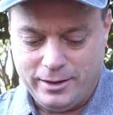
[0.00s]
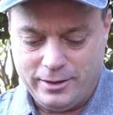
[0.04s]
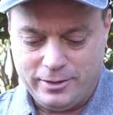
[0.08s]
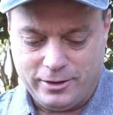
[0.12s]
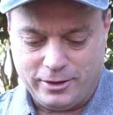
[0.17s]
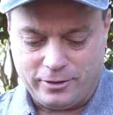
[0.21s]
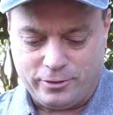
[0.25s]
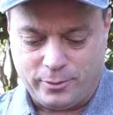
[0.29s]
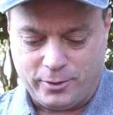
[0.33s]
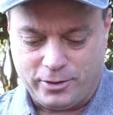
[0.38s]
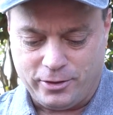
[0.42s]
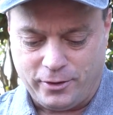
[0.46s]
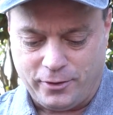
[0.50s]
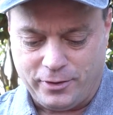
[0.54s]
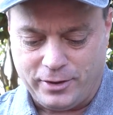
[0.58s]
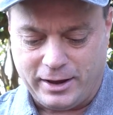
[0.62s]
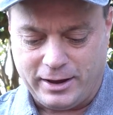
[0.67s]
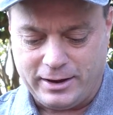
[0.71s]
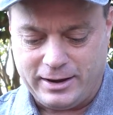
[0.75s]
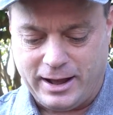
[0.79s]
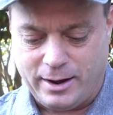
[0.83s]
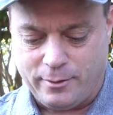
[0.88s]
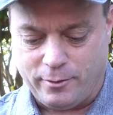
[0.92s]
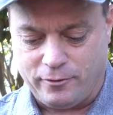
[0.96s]
This one's only
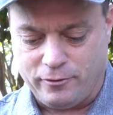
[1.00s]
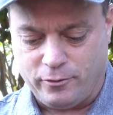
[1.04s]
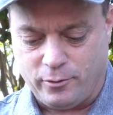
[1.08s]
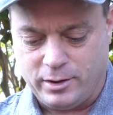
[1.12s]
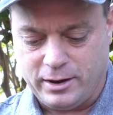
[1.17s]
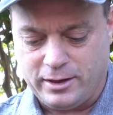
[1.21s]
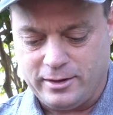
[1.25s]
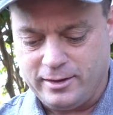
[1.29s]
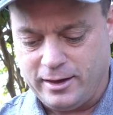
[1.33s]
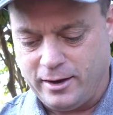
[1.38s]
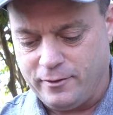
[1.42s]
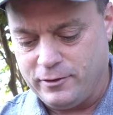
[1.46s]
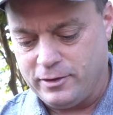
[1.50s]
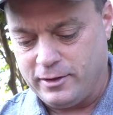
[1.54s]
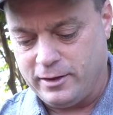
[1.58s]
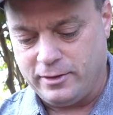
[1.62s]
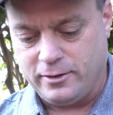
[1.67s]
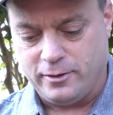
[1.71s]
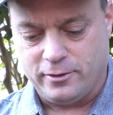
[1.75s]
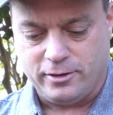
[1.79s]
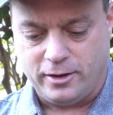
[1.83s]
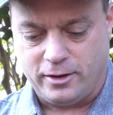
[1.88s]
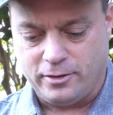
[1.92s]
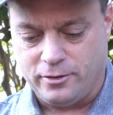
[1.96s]
got an hour 47, then
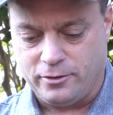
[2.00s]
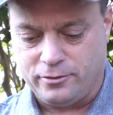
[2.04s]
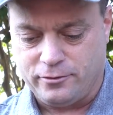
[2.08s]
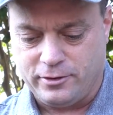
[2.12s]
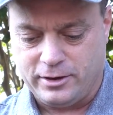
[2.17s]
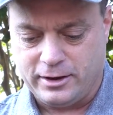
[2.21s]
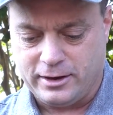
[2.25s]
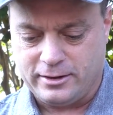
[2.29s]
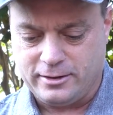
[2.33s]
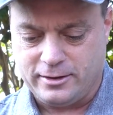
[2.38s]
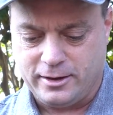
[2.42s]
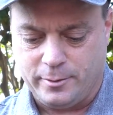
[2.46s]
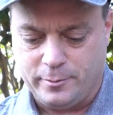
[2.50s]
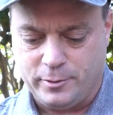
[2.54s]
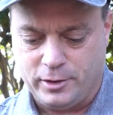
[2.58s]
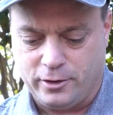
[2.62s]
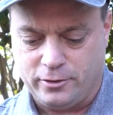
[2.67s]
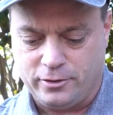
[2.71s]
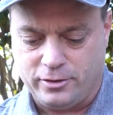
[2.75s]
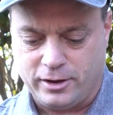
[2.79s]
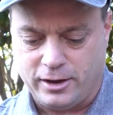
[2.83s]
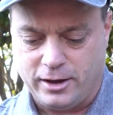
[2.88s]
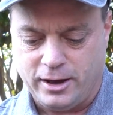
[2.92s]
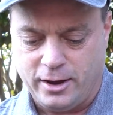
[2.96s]
those other 3
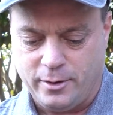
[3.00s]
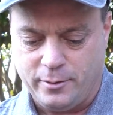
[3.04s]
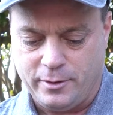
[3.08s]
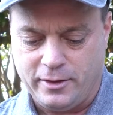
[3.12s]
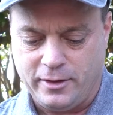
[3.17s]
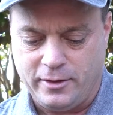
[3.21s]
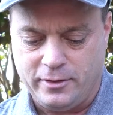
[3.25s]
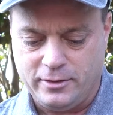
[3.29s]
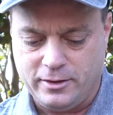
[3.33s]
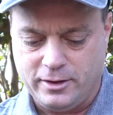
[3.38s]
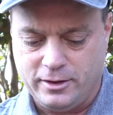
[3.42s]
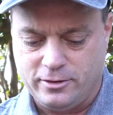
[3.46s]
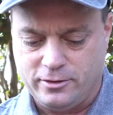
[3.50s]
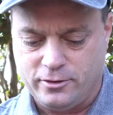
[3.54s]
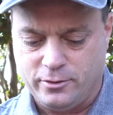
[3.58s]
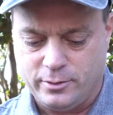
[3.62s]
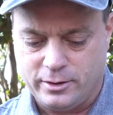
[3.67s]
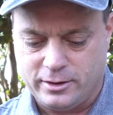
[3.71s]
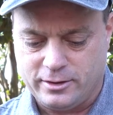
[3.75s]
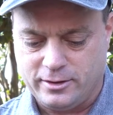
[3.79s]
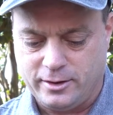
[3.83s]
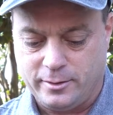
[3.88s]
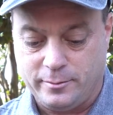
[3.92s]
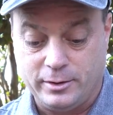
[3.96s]
extimulos will go, and then these 2
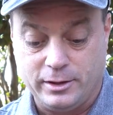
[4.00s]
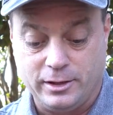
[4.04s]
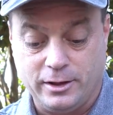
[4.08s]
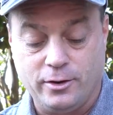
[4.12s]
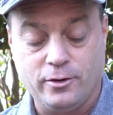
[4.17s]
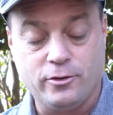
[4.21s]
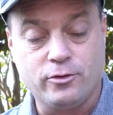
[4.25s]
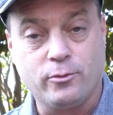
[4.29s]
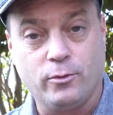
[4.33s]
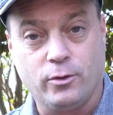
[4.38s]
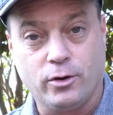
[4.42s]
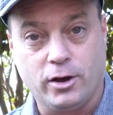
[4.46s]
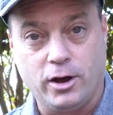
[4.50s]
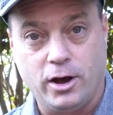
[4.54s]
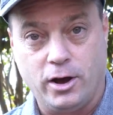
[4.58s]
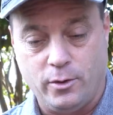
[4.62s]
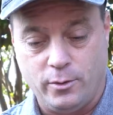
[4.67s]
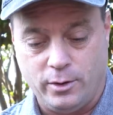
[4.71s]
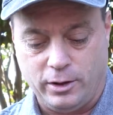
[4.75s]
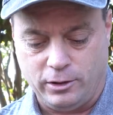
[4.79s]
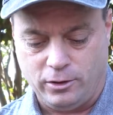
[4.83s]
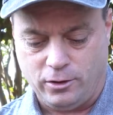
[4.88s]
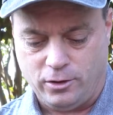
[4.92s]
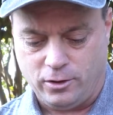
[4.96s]
extimulos will
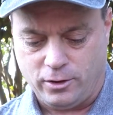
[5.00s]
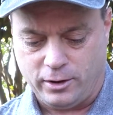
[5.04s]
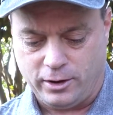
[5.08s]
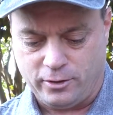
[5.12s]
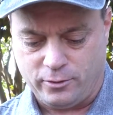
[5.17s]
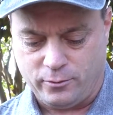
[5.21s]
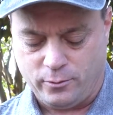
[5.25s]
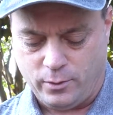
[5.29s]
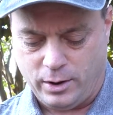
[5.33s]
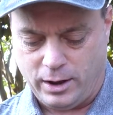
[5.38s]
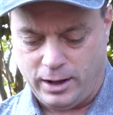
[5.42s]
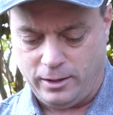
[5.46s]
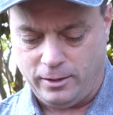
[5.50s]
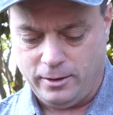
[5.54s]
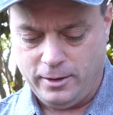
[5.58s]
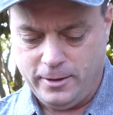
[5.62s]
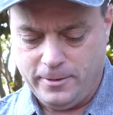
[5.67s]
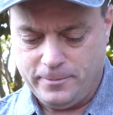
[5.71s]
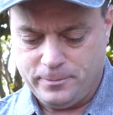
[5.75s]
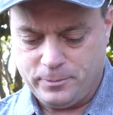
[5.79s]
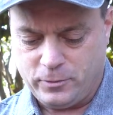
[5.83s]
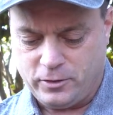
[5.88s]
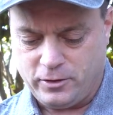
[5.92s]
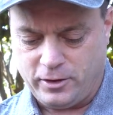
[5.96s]
go along as well.
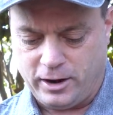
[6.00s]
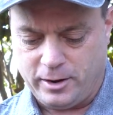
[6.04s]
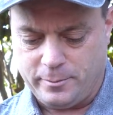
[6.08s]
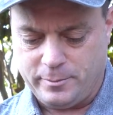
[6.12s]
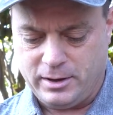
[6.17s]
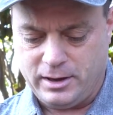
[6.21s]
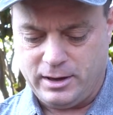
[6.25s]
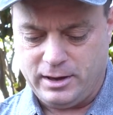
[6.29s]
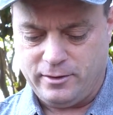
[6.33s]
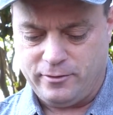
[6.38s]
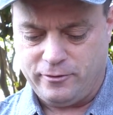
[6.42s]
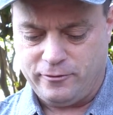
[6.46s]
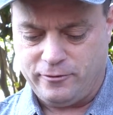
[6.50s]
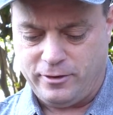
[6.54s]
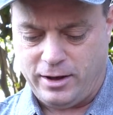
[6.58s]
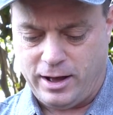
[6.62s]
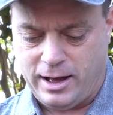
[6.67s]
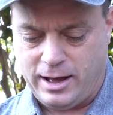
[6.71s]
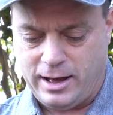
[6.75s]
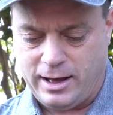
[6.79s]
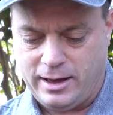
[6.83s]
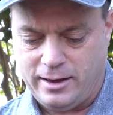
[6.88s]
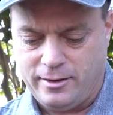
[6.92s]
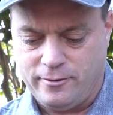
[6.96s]
So that'll be
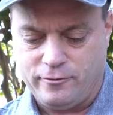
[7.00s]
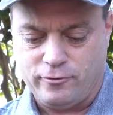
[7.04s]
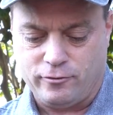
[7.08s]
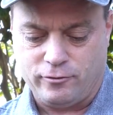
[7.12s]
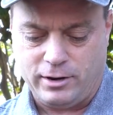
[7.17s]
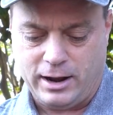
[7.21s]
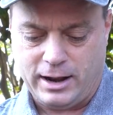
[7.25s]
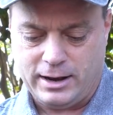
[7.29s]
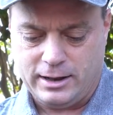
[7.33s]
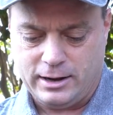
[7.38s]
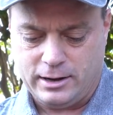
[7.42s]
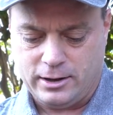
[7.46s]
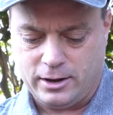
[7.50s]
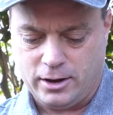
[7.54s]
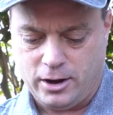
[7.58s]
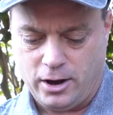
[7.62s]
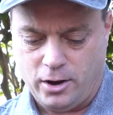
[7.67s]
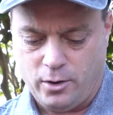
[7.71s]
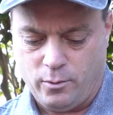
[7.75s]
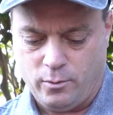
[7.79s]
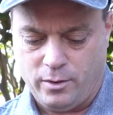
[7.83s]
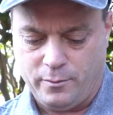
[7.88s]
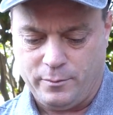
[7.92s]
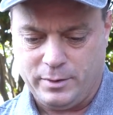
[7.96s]
5 ready to
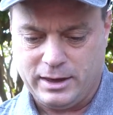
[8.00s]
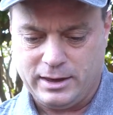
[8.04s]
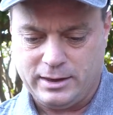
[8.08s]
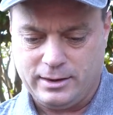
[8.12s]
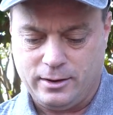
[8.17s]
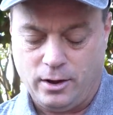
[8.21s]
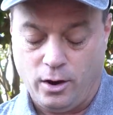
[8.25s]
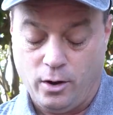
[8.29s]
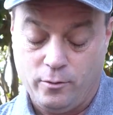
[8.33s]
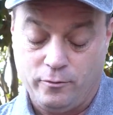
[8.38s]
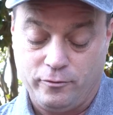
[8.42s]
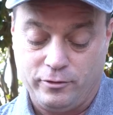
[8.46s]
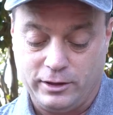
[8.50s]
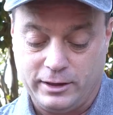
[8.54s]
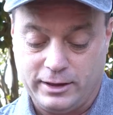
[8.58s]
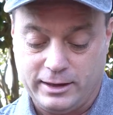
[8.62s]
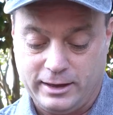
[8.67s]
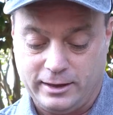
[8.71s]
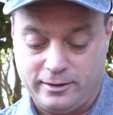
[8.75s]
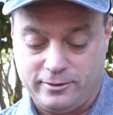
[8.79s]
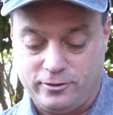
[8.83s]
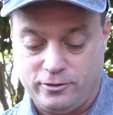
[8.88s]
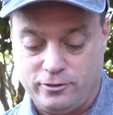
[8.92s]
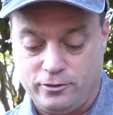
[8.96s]
go when we hopefully
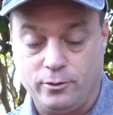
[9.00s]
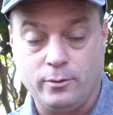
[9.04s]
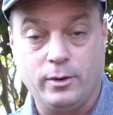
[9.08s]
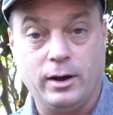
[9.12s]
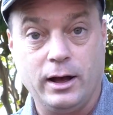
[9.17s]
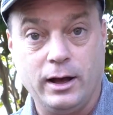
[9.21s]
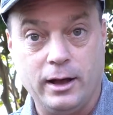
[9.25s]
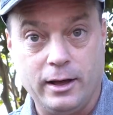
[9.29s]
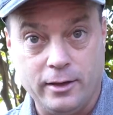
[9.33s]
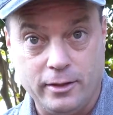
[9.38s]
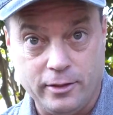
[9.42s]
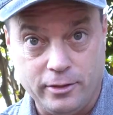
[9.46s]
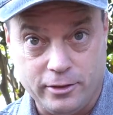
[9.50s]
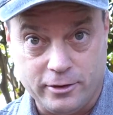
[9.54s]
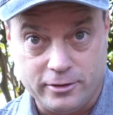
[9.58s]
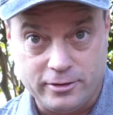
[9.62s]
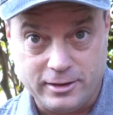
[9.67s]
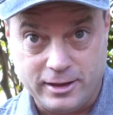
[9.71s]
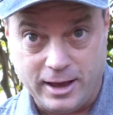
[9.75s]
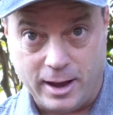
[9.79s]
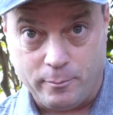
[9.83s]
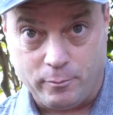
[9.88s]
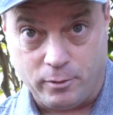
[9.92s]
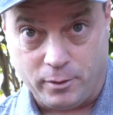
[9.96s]
get to the
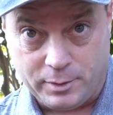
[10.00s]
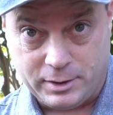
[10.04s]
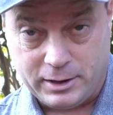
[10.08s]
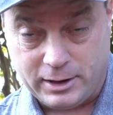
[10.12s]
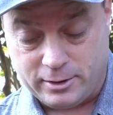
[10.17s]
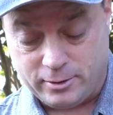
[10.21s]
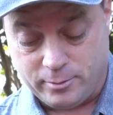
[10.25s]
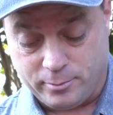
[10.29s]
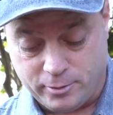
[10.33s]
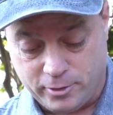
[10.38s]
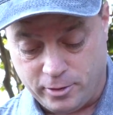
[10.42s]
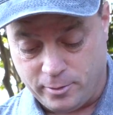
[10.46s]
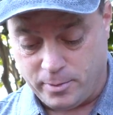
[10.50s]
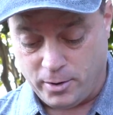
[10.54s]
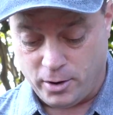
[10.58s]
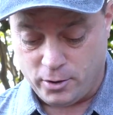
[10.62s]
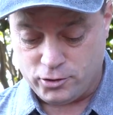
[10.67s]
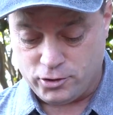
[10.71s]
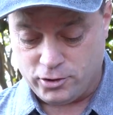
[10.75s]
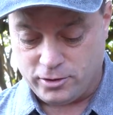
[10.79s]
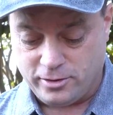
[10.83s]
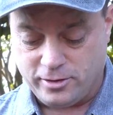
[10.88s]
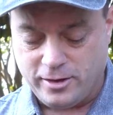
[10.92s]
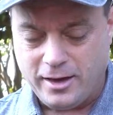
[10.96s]
step where we need to brew the
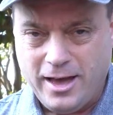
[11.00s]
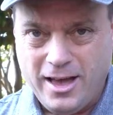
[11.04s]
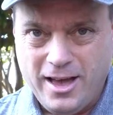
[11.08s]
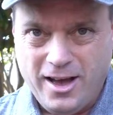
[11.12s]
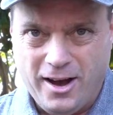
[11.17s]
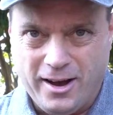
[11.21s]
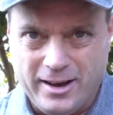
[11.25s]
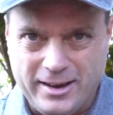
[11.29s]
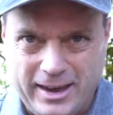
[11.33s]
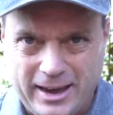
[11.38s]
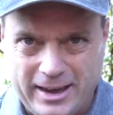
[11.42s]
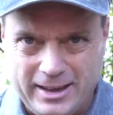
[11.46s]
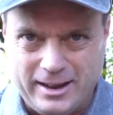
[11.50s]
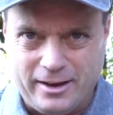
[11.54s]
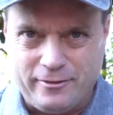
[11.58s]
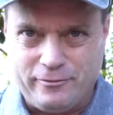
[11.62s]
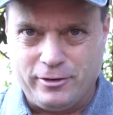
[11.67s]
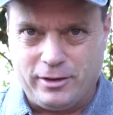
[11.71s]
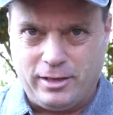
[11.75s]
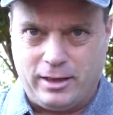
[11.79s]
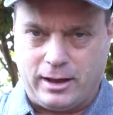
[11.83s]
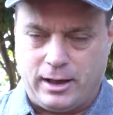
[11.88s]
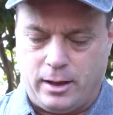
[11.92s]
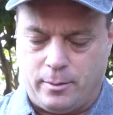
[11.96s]
potions. Again, I
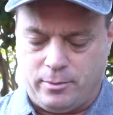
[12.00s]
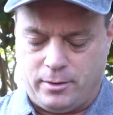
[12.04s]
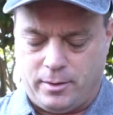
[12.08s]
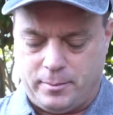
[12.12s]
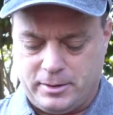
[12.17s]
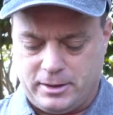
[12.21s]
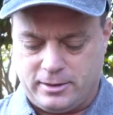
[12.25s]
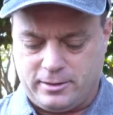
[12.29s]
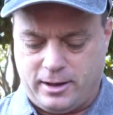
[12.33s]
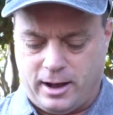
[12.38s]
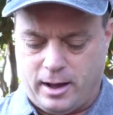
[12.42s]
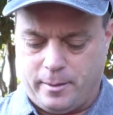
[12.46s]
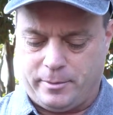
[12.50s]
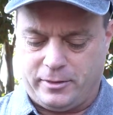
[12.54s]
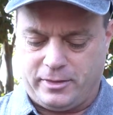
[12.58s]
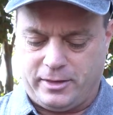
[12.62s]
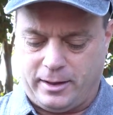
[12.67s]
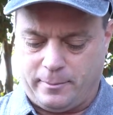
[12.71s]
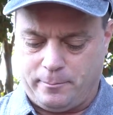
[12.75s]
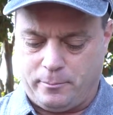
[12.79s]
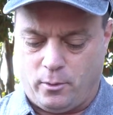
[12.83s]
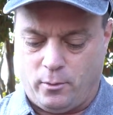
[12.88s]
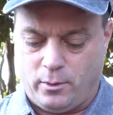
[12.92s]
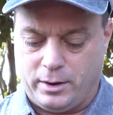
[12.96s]
feel like I'll probably stop at
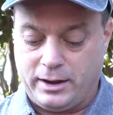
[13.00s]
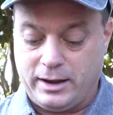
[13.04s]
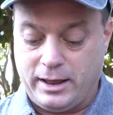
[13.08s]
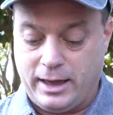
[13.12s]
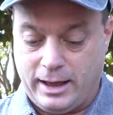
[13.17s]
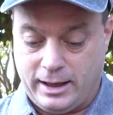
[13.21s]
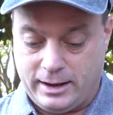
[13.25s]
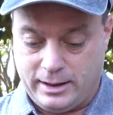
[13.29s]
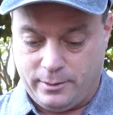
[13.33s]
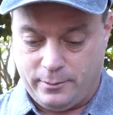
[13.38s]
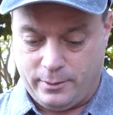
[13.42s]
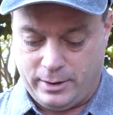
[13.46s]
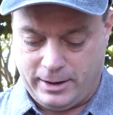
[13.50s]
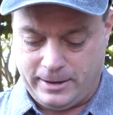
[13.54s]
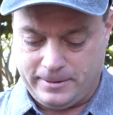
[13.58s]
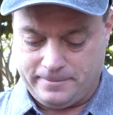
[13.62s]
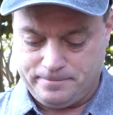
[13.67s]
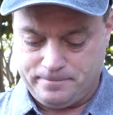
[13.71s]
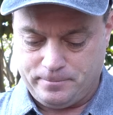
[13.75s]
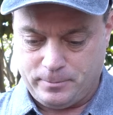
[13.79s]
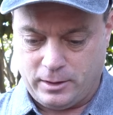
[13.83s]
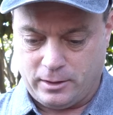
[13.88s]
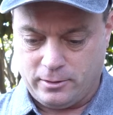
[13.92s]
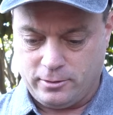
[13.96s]
that point
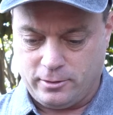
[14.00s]
anyway.